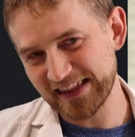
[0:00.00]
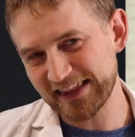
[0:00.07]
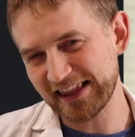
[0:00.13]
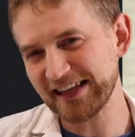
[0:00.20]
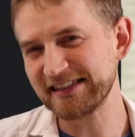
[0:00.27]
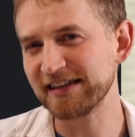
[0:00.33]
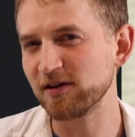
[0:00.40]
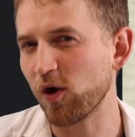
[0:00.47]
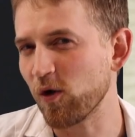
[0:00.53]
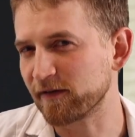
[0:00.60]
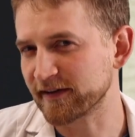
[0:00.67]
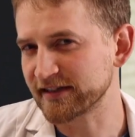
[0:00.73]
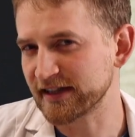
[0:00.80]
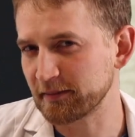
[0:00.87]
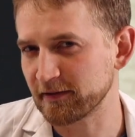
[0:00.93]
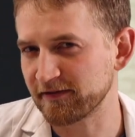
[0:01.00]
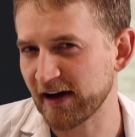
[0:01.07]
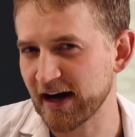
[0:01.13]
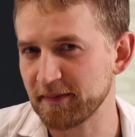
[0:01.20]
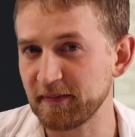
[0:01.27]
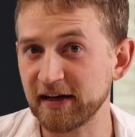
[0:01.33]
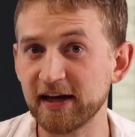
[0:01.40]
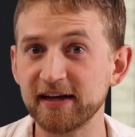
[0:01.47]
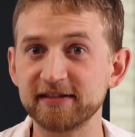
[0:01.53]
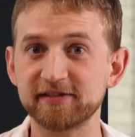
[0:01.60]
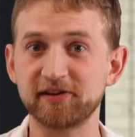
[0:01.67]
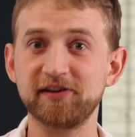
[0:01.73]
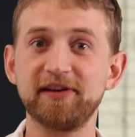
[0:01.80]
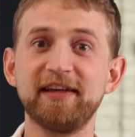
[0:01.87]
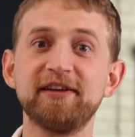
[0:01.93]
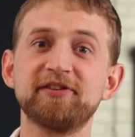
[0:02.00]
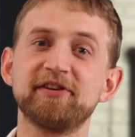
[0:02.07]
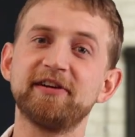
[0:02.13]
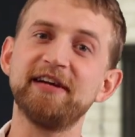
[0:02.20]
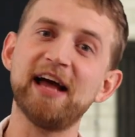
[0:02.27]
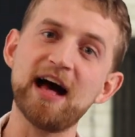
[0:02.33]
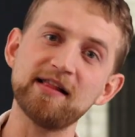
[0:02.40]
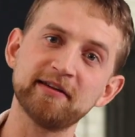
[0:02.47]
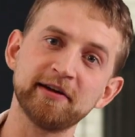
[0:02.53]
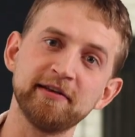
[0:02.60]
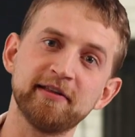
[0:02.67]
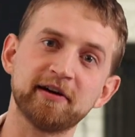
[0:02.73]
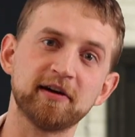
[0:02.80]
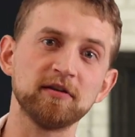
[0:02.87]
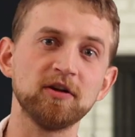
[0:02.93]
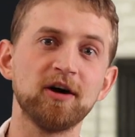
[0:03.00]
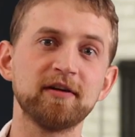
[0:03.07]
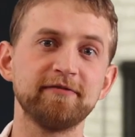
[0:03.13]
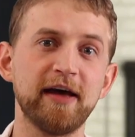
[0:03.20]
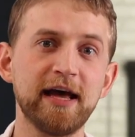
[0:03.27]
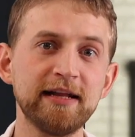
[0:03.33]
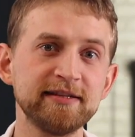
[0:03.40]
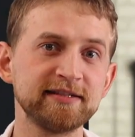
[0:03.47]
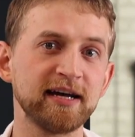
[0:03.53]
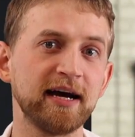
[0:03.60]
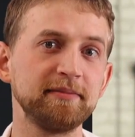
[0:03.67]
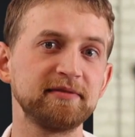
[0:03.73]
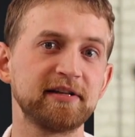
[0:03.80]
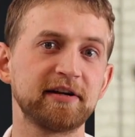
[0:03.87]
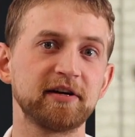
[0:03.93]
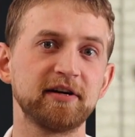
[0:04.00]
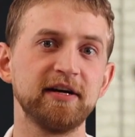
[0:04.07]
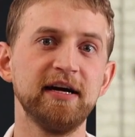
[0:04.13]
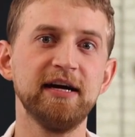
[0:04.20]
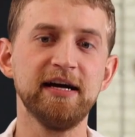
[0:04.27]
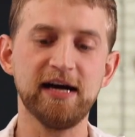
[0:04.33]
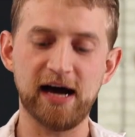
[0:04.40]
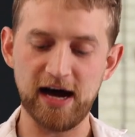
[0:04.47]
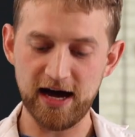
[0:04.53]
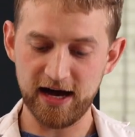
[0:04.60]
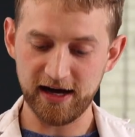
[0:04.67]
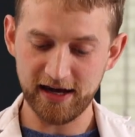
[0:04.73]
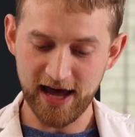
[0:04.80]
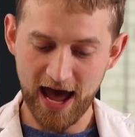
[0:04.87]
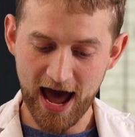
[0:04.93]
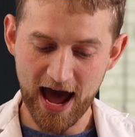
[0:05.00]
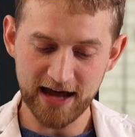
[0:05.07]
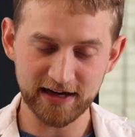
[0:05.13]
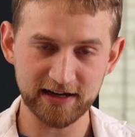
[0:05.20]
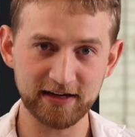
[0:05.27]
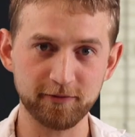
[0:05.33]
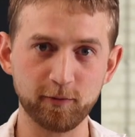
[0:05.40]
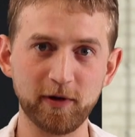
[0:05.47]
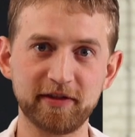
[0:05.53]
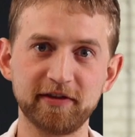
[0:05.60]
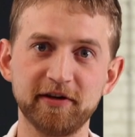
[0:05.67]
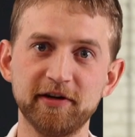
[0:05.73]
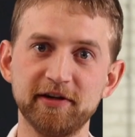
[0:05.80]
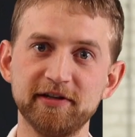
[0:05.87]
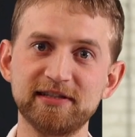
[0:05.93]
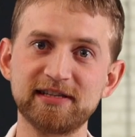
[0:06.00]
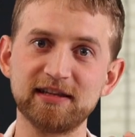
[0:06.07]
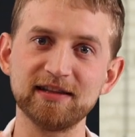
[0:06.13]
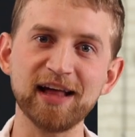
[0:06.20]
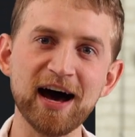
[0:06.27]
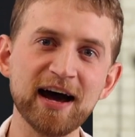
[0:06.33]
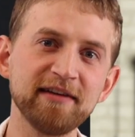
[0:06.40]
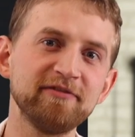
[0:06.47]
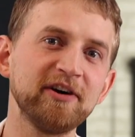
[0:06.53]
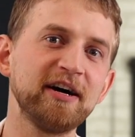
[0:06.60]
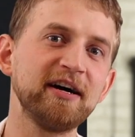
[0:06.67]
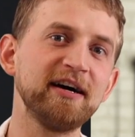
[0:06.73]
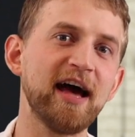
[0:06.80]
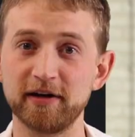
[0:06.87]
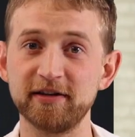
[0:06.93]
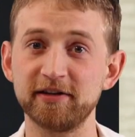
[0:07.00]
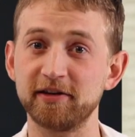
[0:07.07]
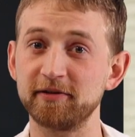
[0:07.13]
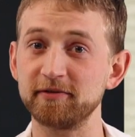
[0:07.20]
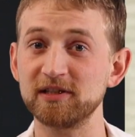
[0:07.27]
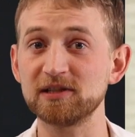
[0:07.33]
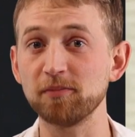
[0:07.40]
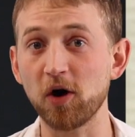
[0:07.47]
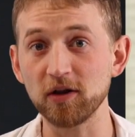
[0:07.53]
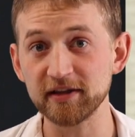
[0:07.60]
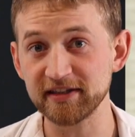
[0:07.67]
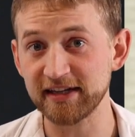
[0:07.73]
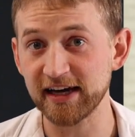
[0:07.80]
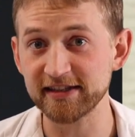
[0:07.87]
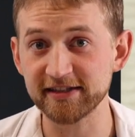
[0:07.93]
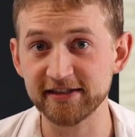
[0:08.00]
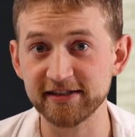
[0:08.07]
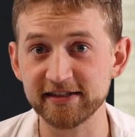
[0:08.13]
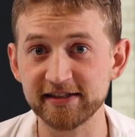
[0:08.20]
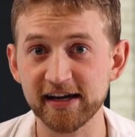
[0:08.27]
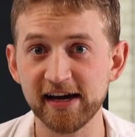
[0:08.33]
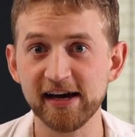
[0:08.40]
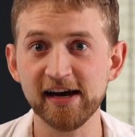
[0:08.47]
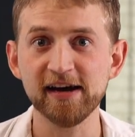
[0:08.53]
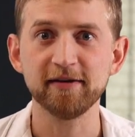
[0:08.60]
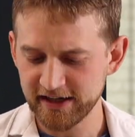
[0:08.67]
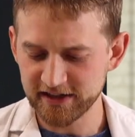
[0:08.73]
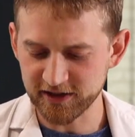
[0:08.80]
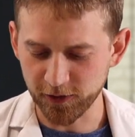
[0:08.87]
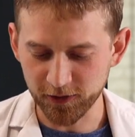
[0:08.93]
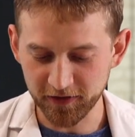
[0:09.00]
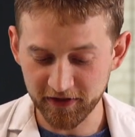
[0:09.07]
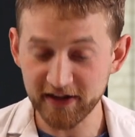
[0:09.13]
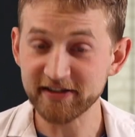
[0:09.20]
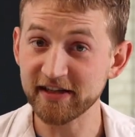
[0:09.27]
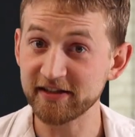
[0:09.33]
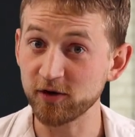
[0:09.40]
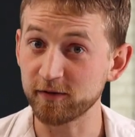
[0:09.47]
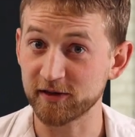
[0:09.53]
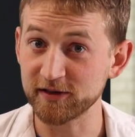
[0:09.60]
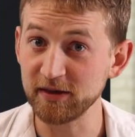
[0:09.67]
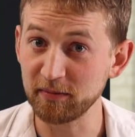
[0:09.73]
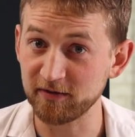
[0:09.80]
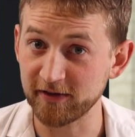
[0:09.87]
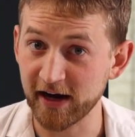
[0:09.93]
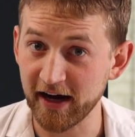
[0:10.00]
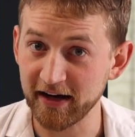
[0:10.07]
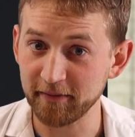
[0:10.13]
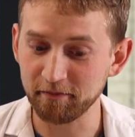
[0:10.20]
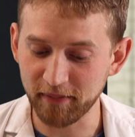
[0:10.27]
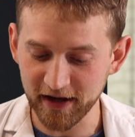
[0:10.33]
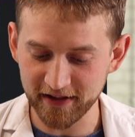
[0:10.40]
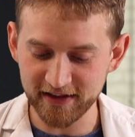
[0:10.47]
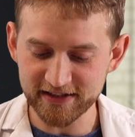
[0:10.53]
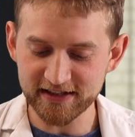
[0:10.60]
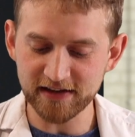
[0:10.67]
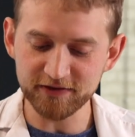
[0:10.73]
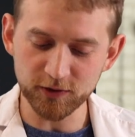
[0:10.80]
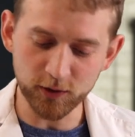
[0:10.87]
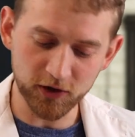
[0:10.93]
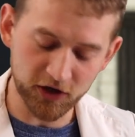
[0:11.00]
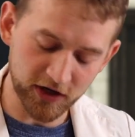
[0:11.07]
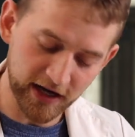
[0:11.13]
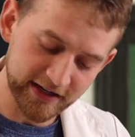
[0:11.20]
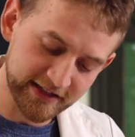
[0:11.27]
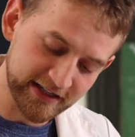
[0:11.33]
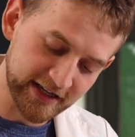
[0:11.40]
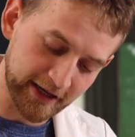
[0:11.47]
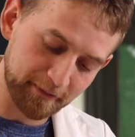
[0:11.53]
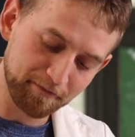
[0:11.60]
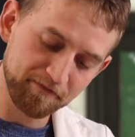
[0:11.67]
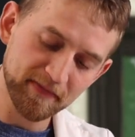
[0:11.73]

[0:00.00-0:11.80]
this is oversimplified because in reality, there are a lot of enzymes that are uh, added with your saliva, in your small intestines. So this is oversimplified, but this gives you a good idea.